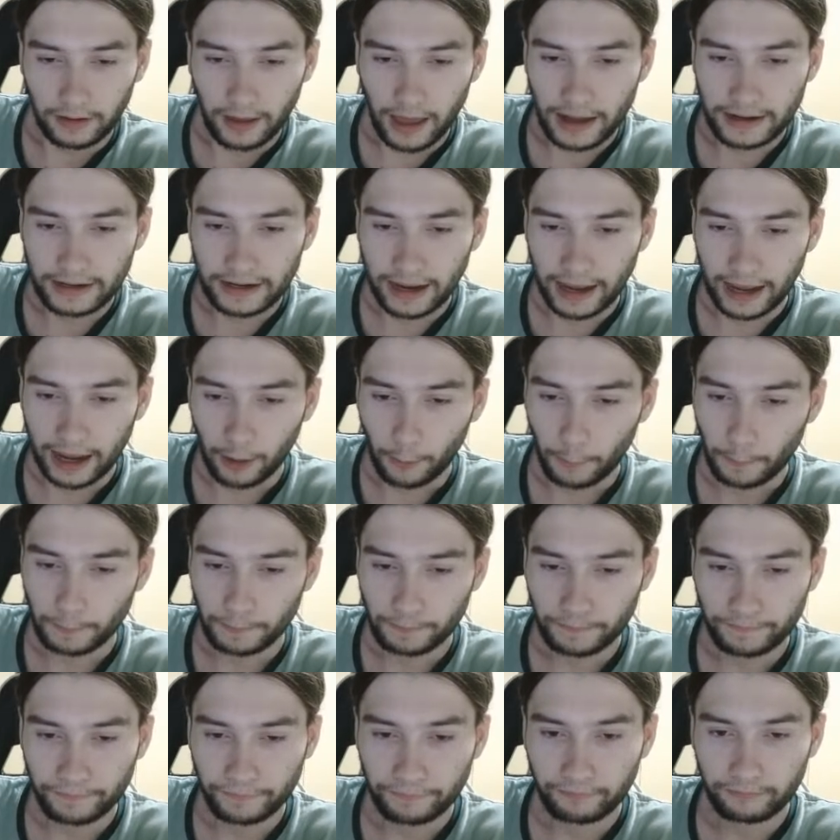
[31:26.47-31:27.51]
Anyhow.
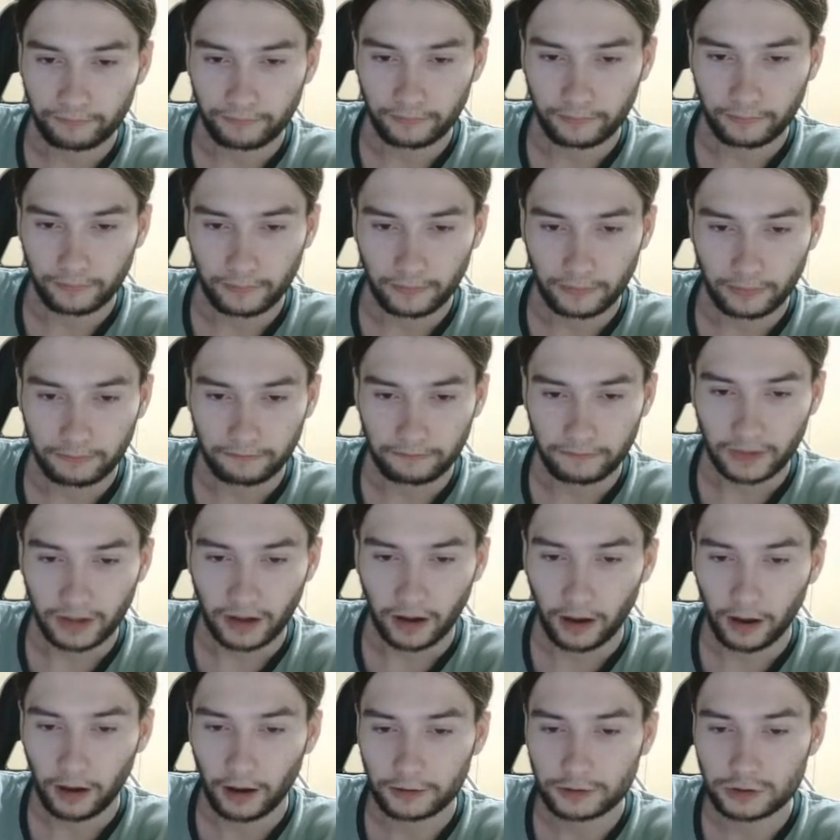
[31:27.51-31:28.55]

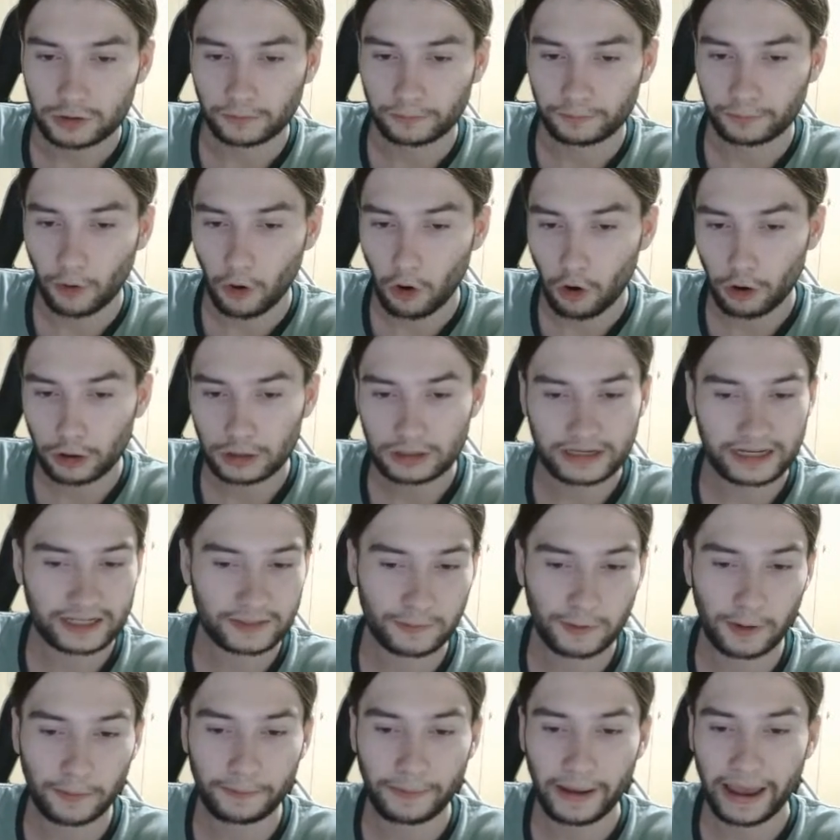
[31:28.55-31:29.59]
The board is
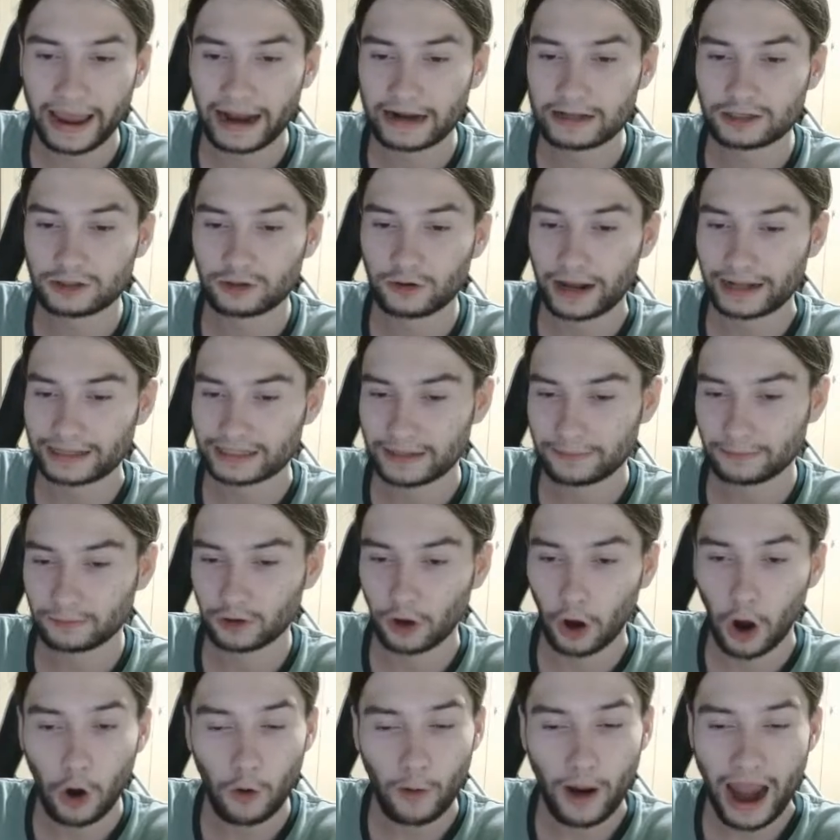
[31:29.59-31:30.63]
prepared to let him
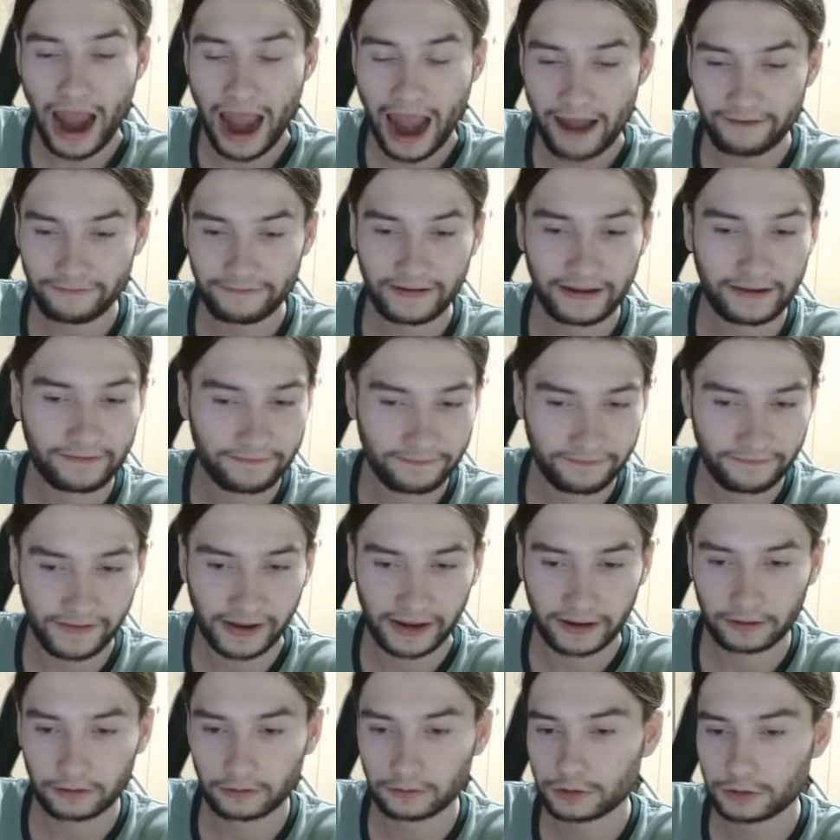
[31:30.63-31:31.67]
go if he
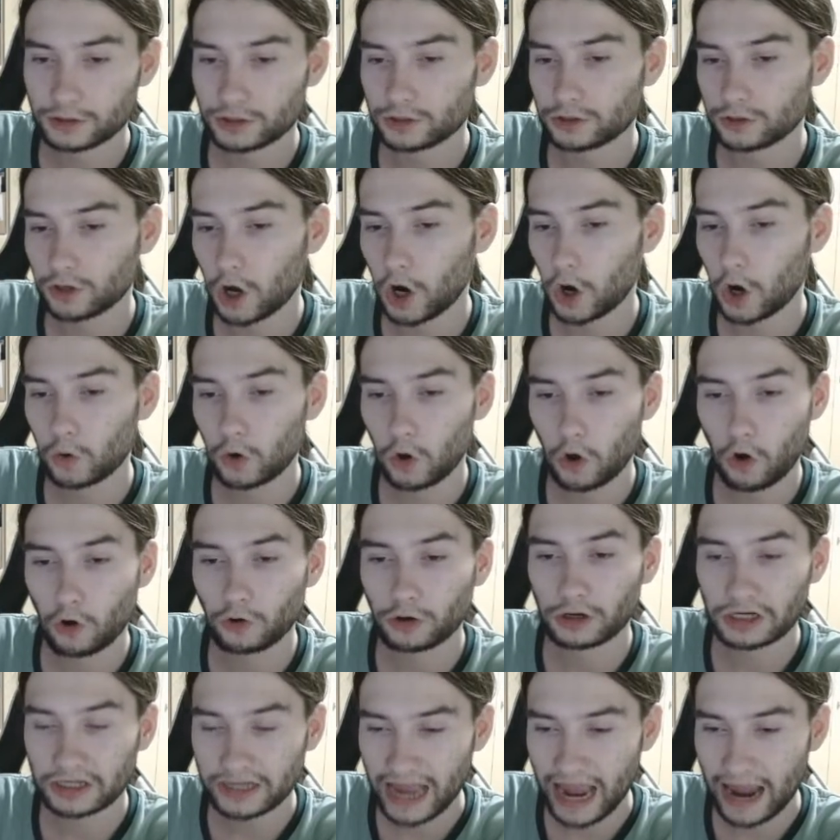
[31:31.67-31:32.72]
feels no
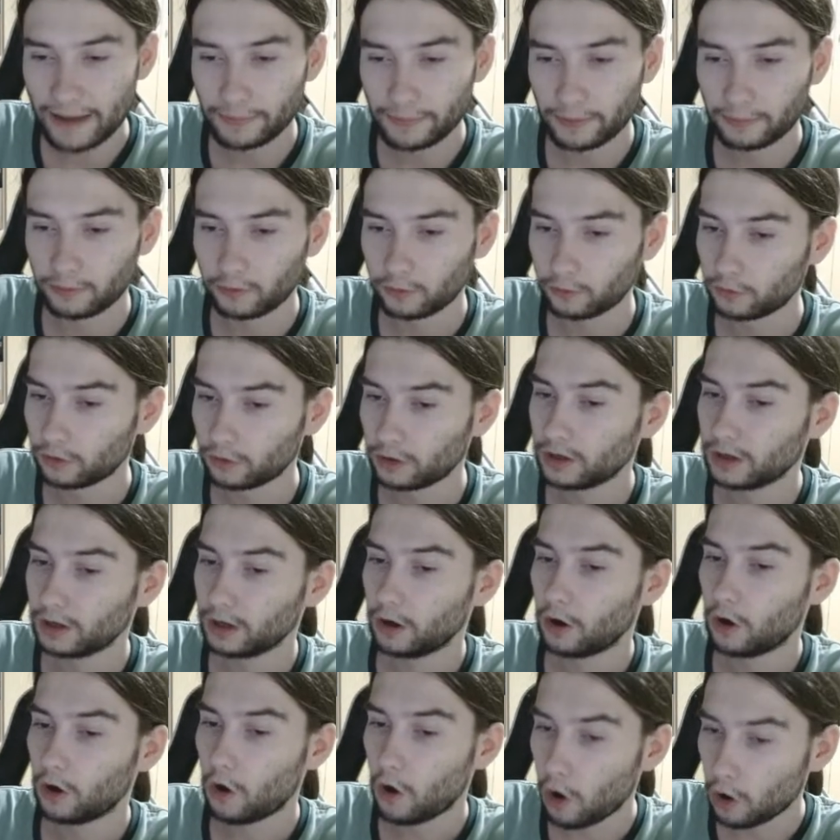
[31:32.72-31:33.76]
longer capable.
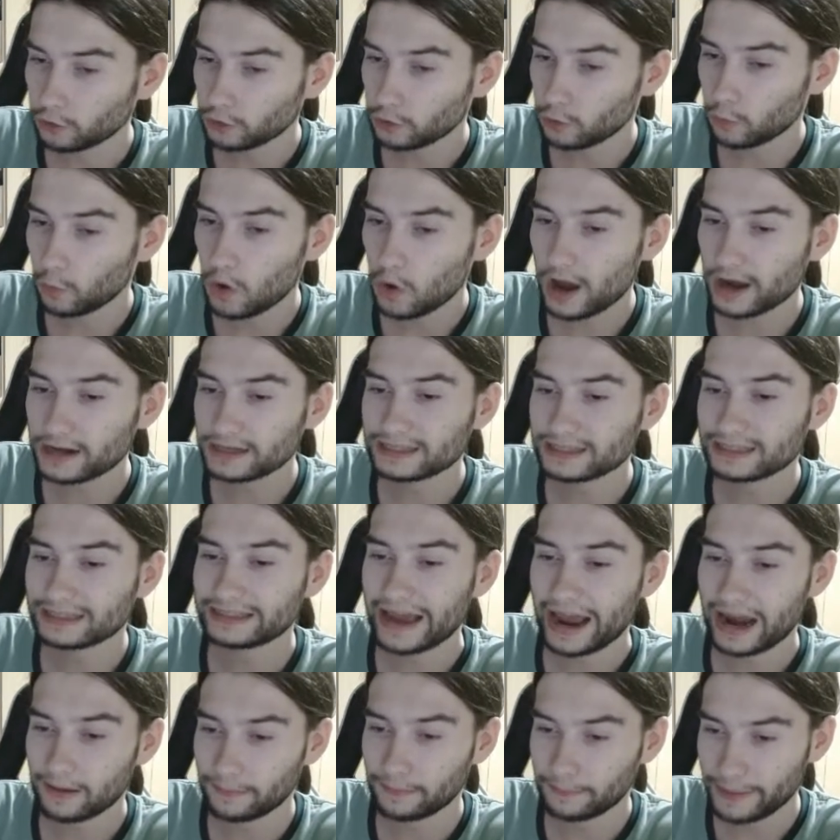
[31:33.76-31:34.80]
Otherwise,
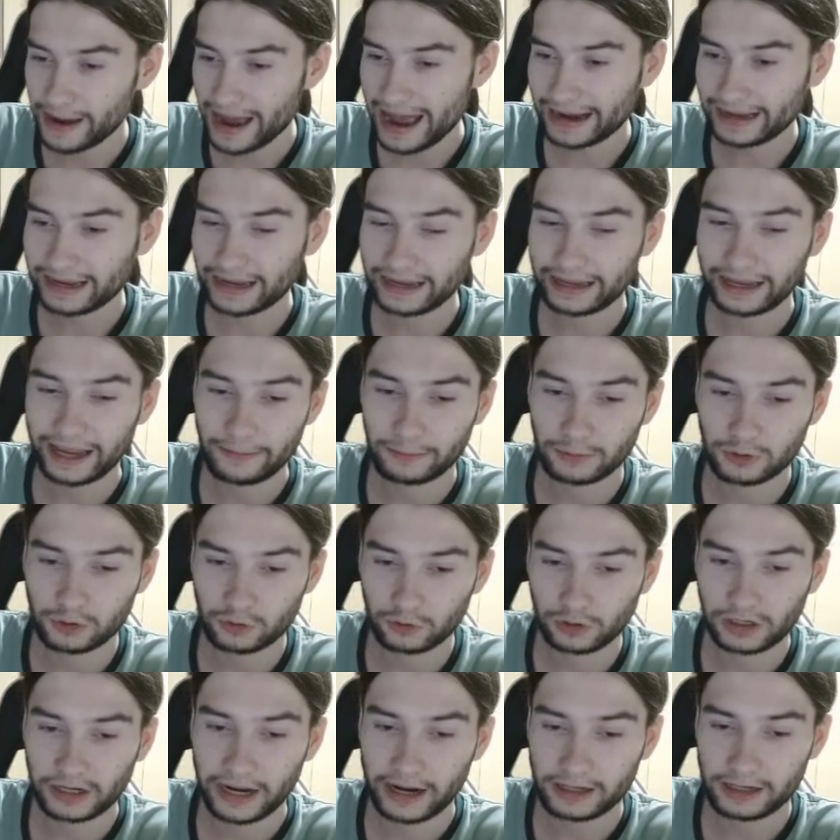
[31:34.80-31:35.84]
they're backing him to
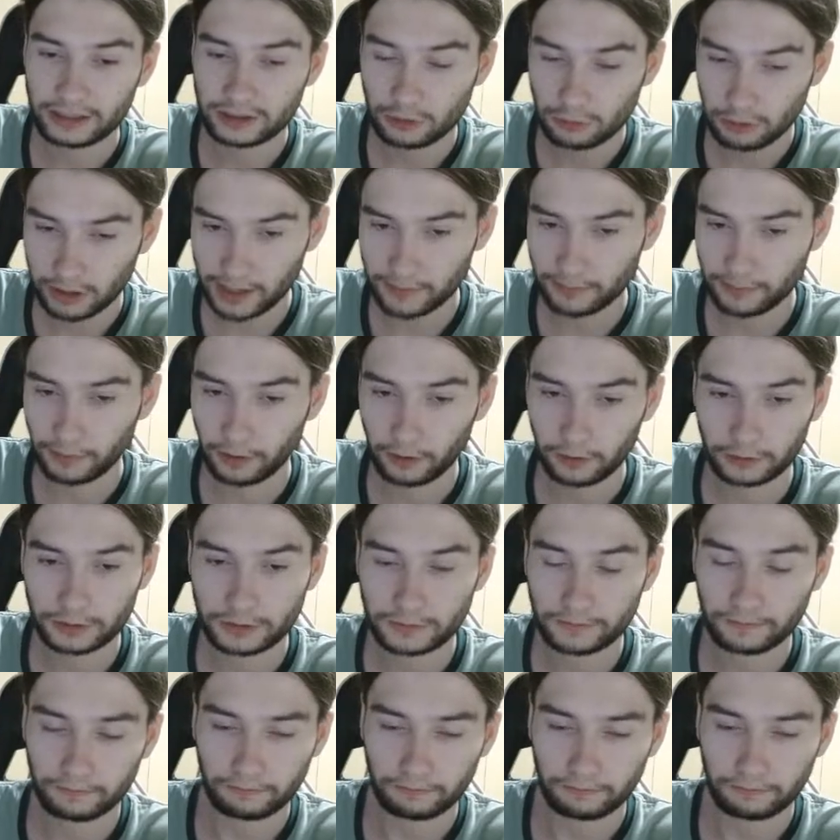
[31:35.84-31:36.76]
lead the rebuild.